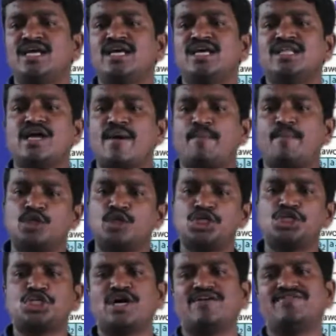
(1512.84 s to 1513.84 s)
the
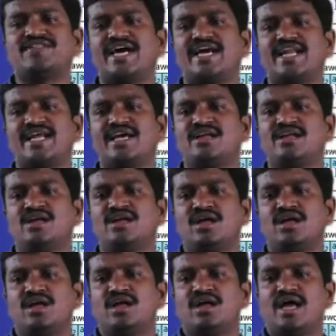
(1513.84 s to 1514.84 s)
position of the error.
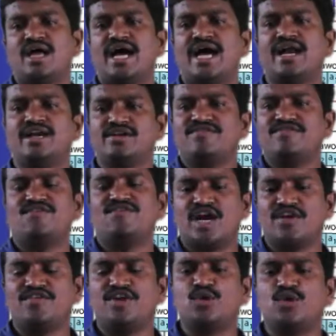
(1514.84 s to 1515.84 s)
And
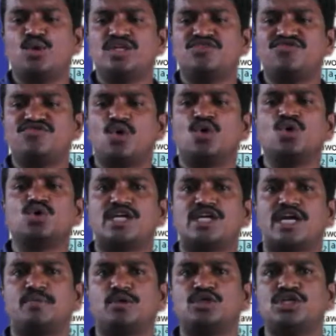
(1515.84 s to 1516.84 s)
what we do is we go to
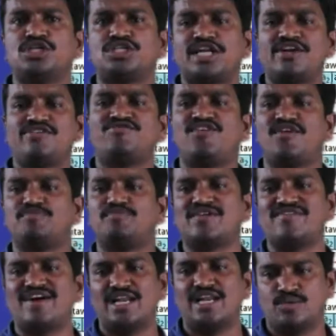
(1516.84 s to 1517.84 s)
that position and flip the
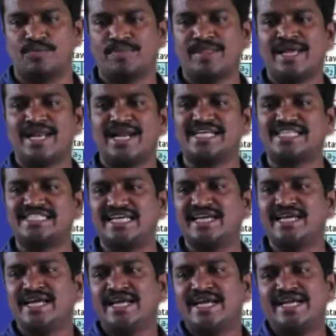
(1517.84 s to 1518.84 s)
value. Let us say
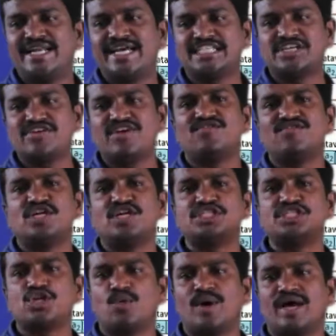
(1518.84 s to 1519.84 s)
it has given
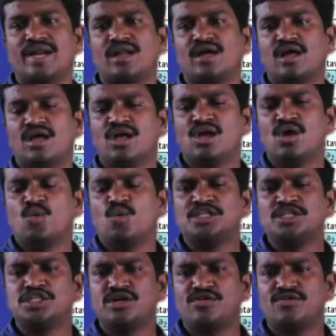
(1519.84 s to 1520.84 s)
101.
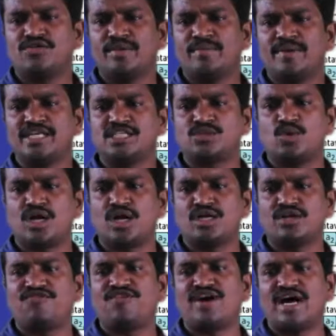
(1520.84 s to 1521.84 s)
101 means what?
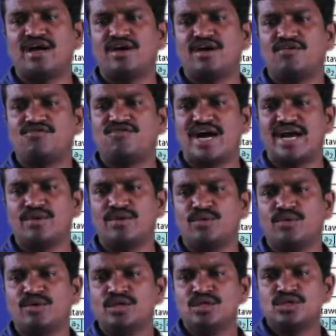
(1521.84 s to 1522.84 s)
5.
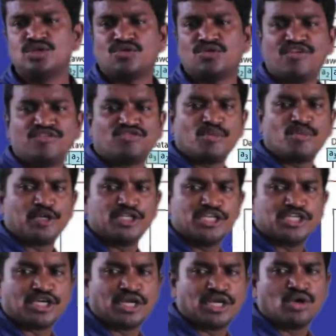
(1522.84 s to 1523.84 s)
So fifth
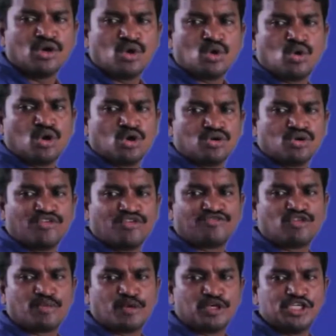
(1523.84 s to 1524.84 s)
position, go to fifth
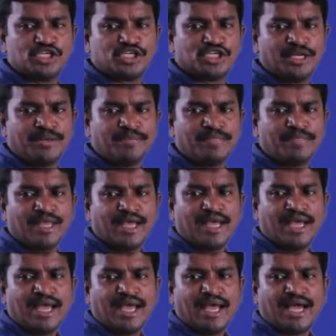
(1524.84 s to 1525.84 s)
position
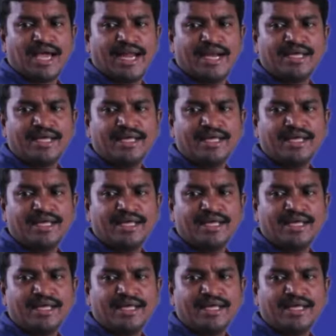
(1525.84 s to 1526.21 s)
and